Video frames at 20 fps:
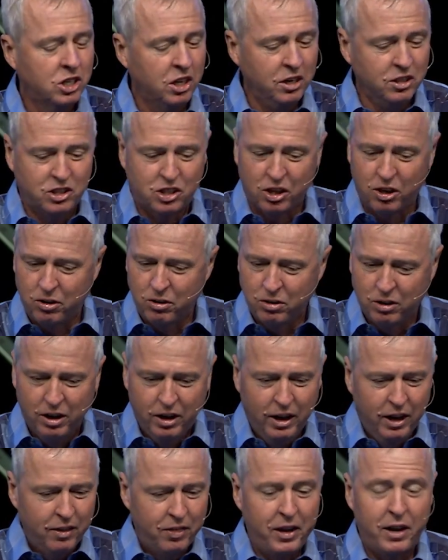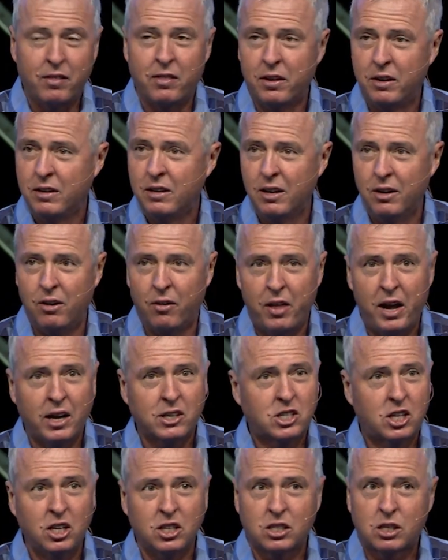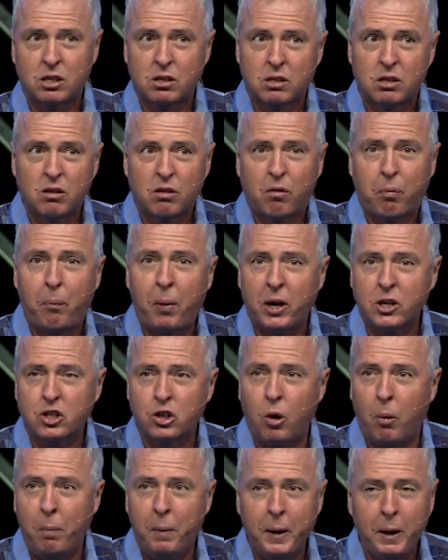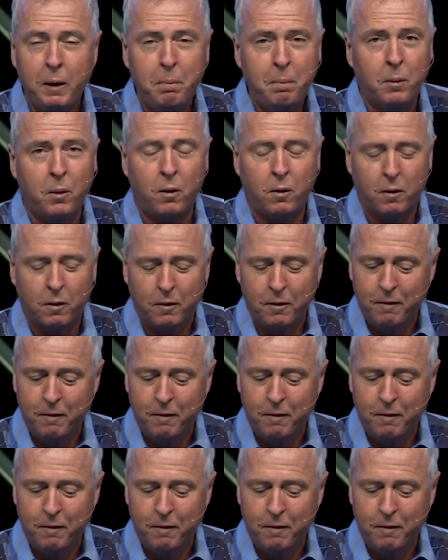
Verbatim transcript: And so that, you know, that's his special people.